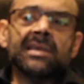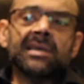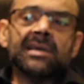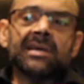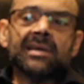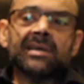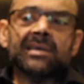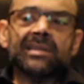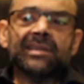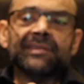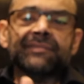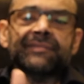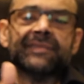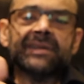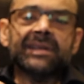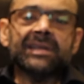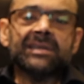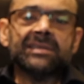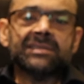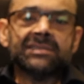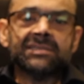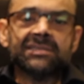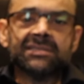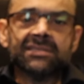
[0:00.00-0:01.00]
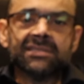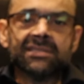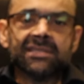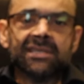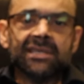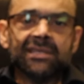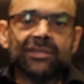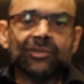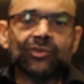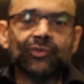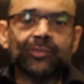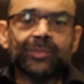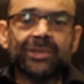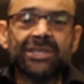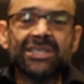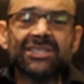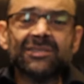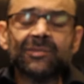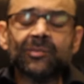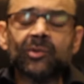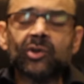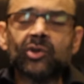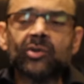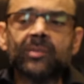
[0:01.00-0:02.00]
the fragrance into
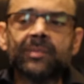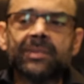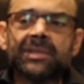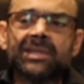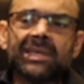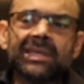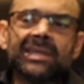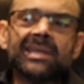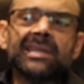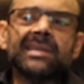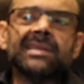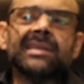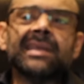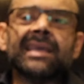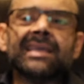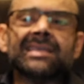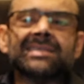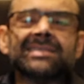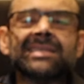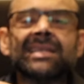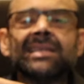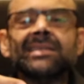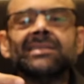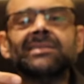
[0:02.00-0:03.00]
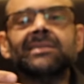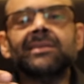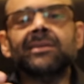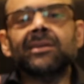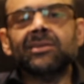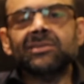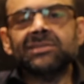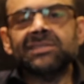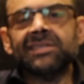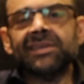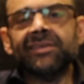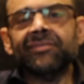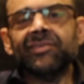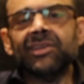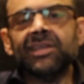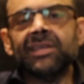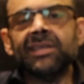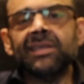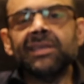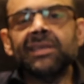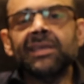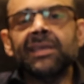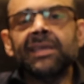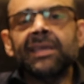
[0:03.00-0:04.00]
beast mode, but then it extends the
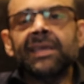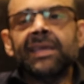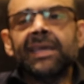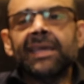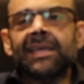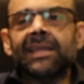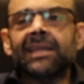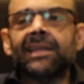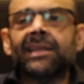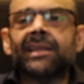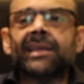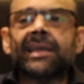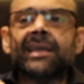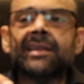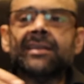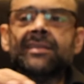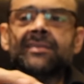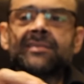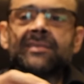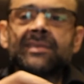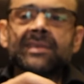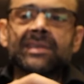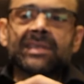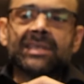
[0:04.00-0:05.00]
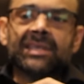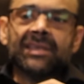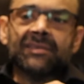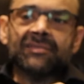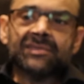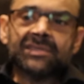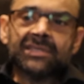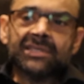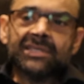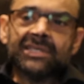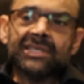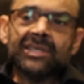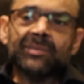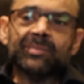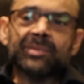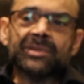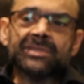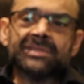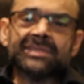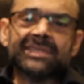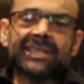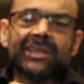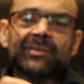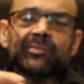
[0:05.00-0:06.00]
longevity and it kind of gives a deeper
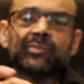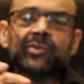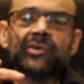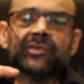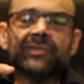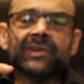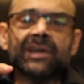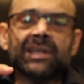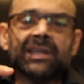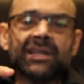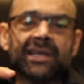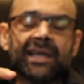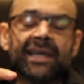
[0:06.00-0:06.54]
scent profile.